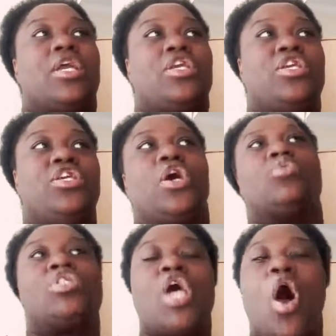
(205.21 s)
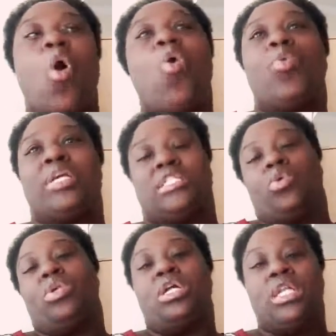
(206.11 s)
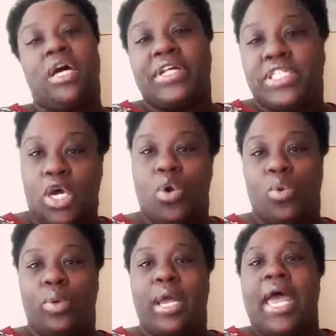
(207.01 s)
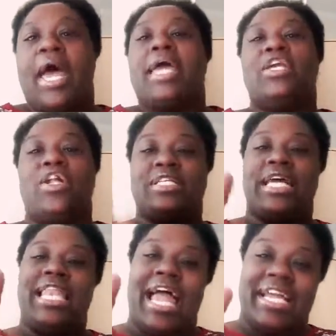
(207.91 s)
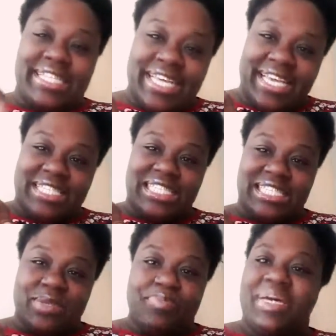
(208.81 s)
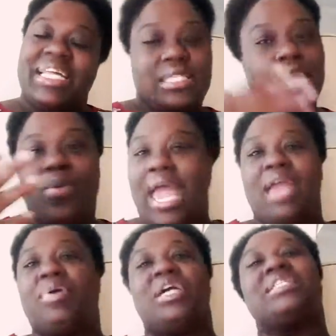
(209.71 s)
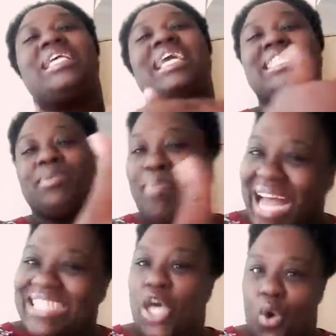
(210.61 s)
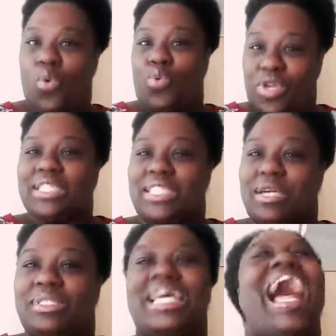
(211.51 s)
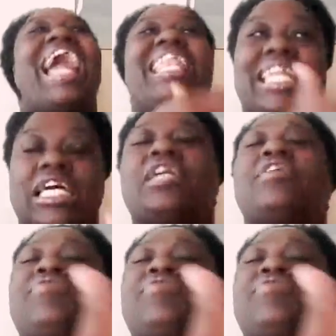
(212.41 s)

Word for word: your toe is on another toe. You know, they like this. But it's okay because it's my toe. You understand what I'm saying? I love